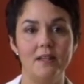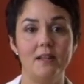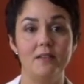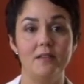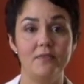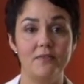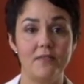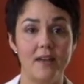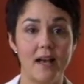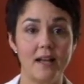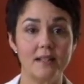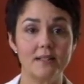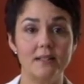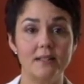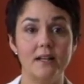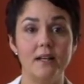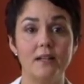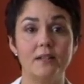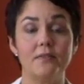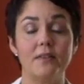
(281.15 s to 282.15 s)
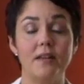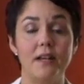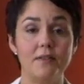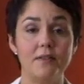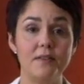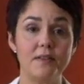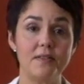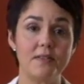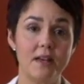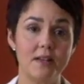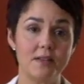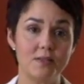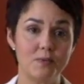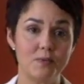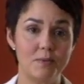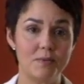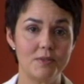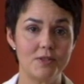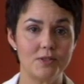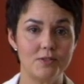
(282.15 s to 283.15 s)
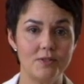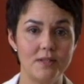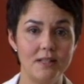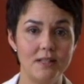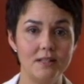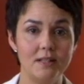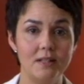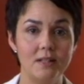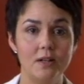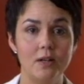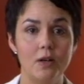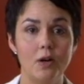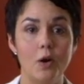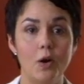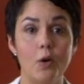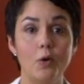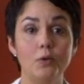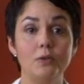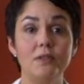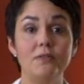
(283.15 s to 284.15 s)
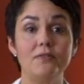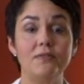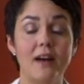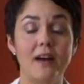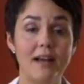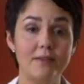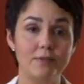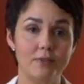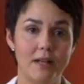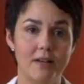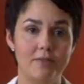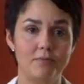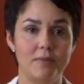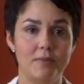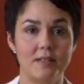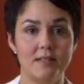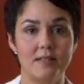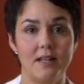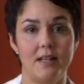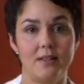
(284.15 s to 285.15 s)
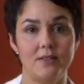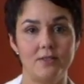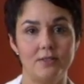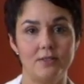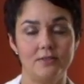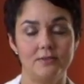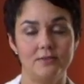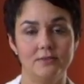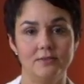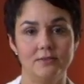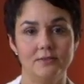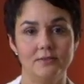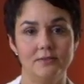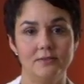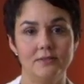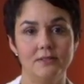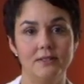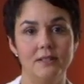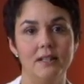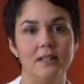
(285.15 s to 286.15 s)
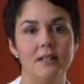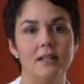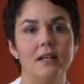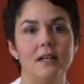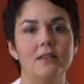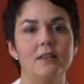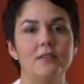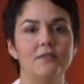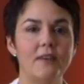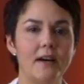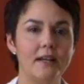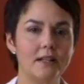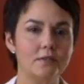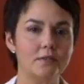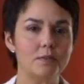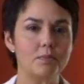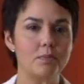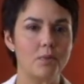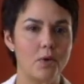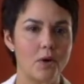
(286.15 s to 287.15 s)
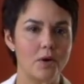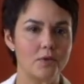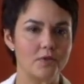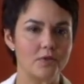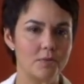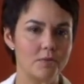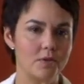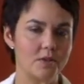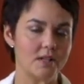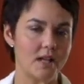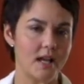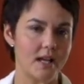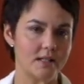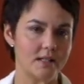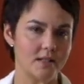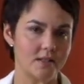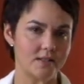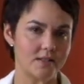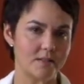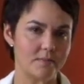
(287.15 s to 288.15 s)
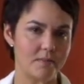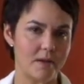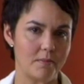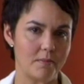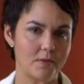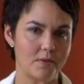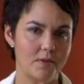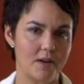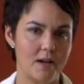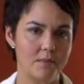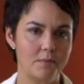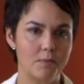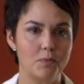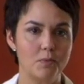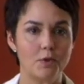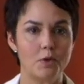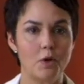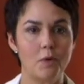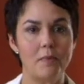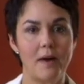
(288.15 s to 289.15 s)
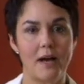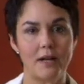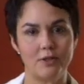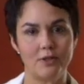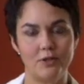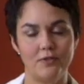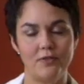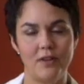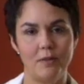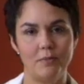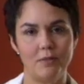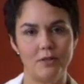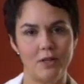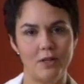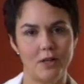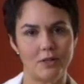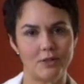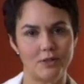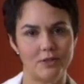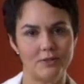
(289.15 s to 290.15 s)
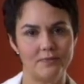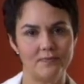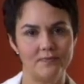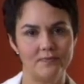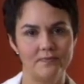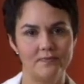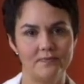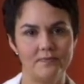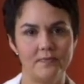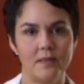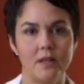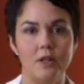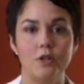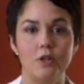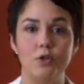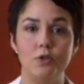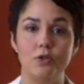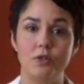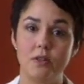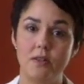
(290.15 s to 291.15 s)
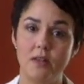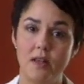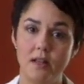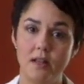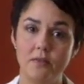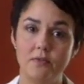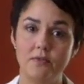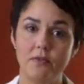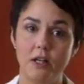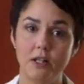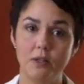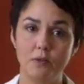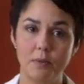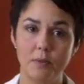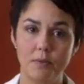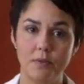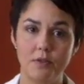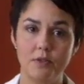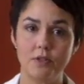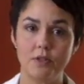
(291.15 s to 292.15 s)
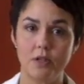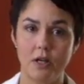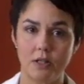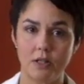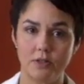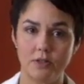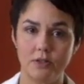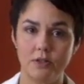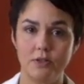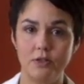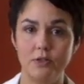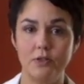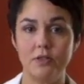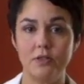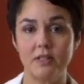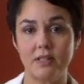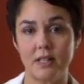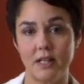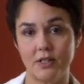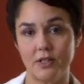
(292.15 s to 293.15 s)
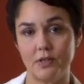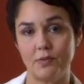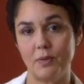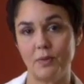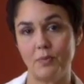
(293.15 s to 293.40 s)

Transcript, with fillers: In fact, out of every 1,000 women screened, only 5 will have breast cancer. The final report from your diagnostic mammogram will go back to your family doctor. You should then follow up with your doctor to discuss the